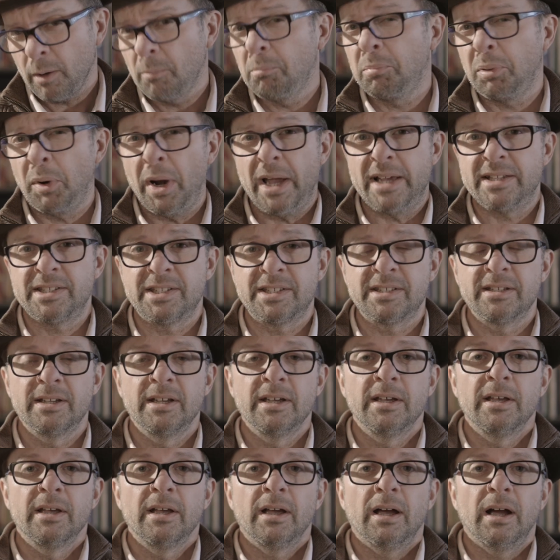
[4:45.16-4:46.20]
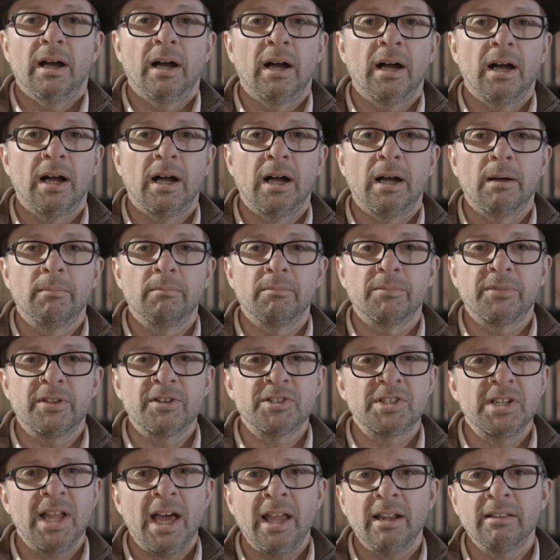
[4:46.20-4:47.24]
compressed.
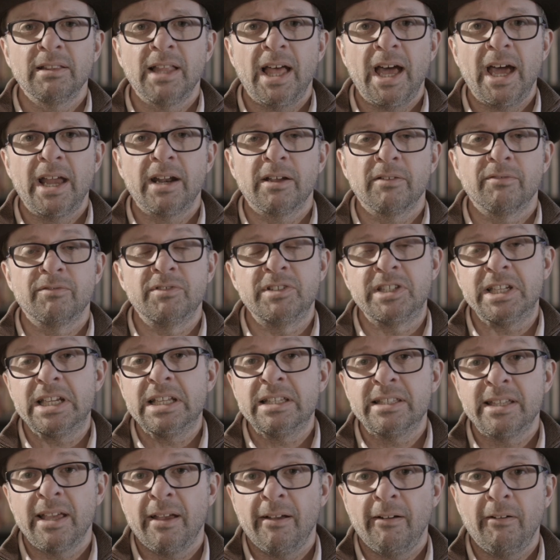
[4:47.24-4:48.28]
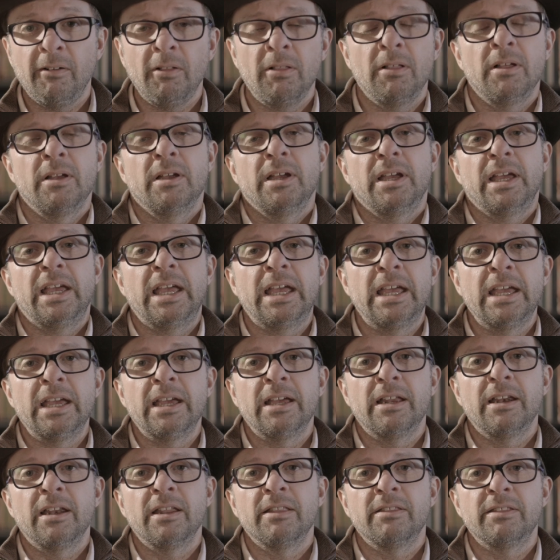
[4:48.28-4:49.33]
There's not a lot of detail
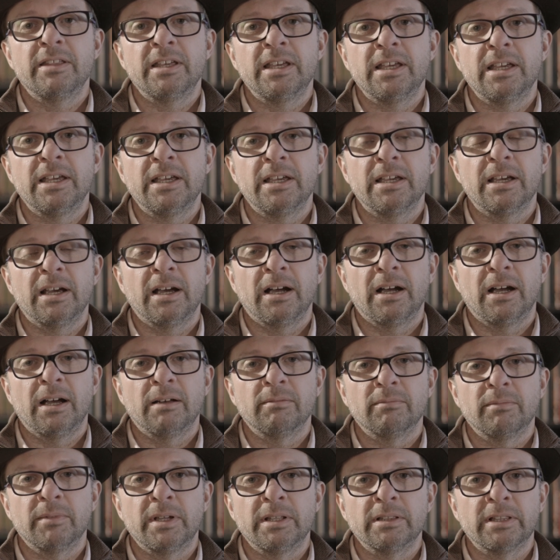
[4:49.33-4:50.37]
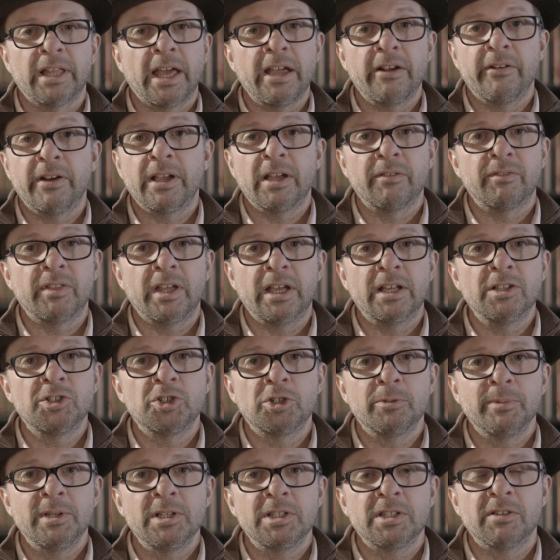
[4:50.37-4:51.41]
in the layering of the
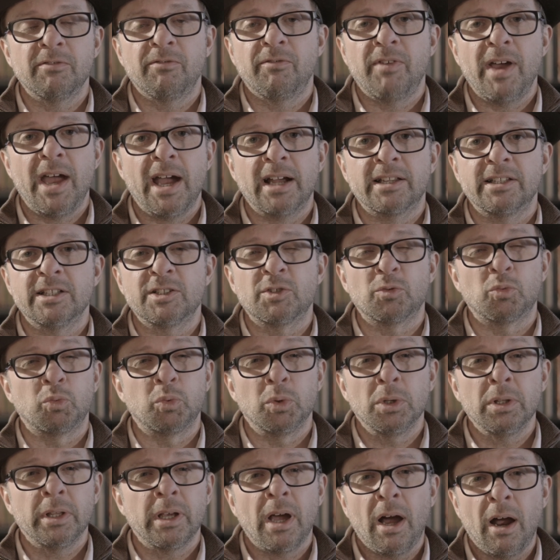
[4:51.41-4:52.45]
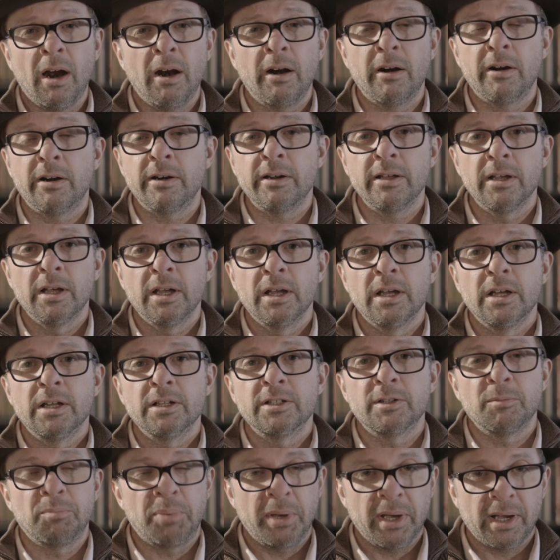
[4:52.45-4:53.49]
instruments. In fact, it's really hard
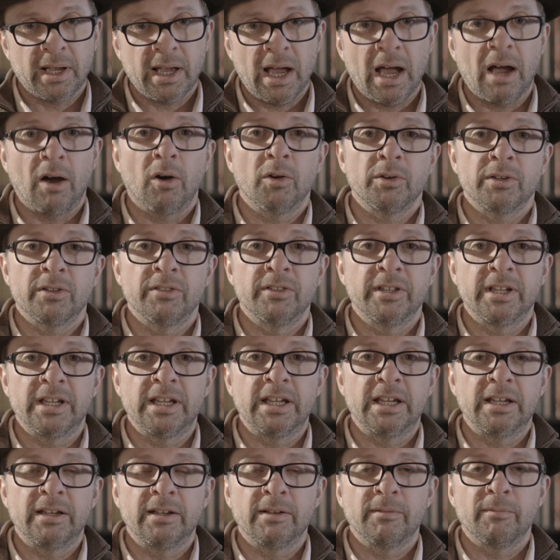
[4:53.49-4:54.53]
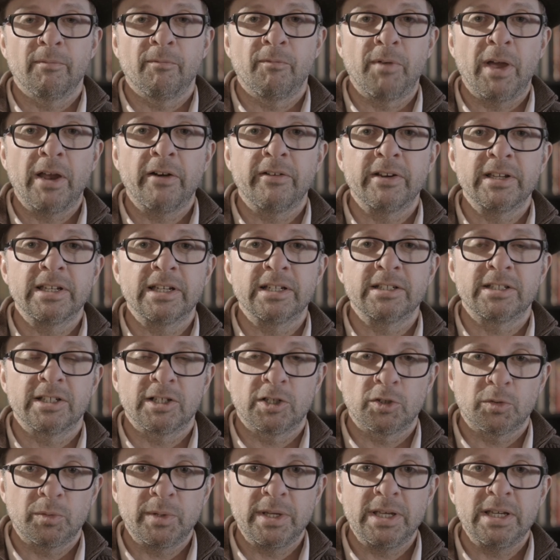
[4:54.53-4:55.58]
to pick out the varying
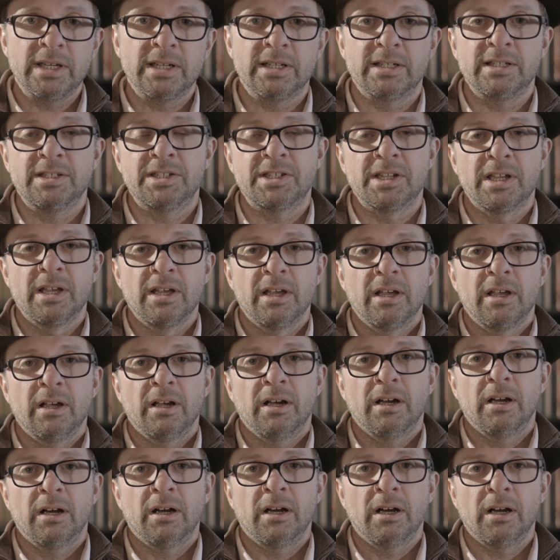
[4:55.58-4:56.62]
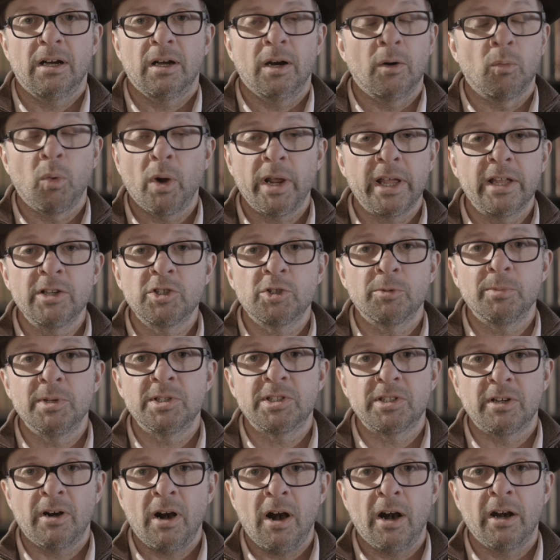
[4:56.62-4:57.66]
degrees or what
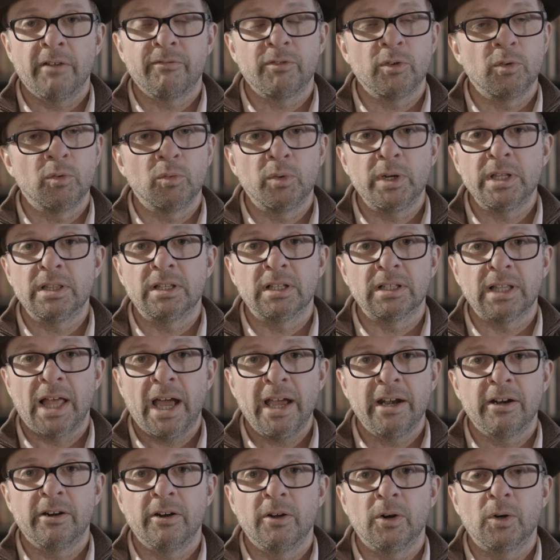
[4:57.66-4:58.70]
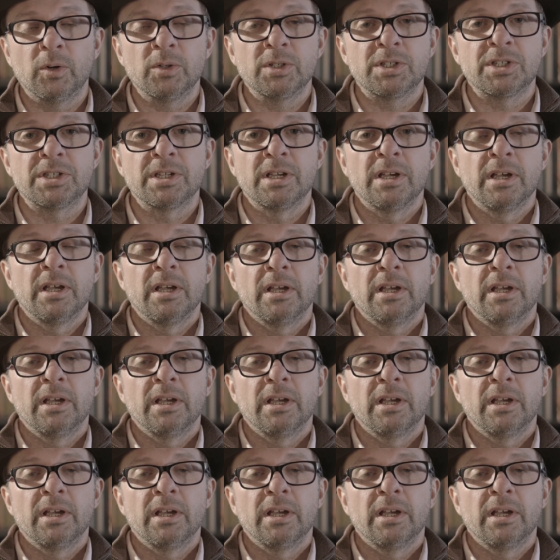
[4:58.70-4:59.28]
instruments there are. And if you read the liner notes